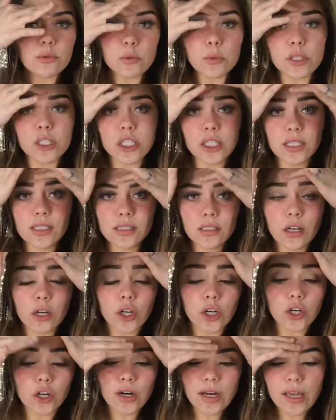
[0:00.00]
which is a
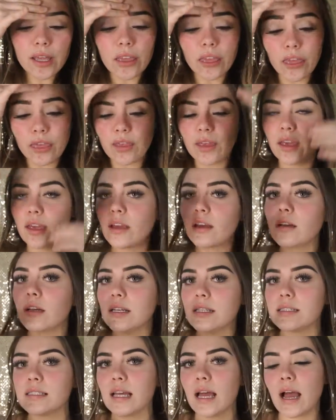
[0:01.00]
great thing
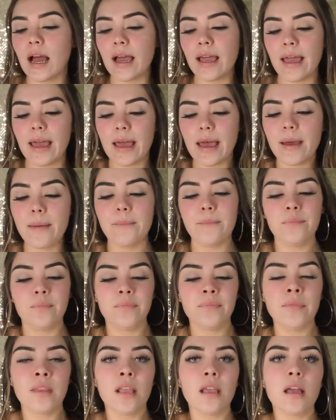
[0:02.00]
because I am
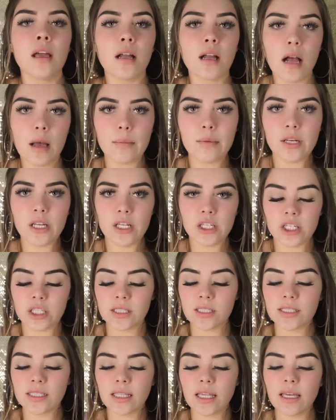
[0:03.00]

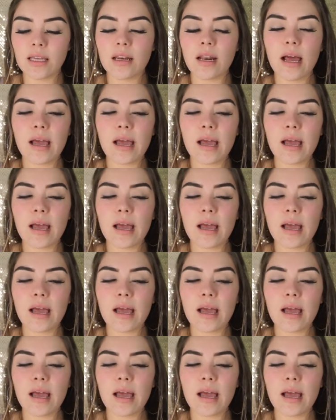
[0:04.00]
combination skin.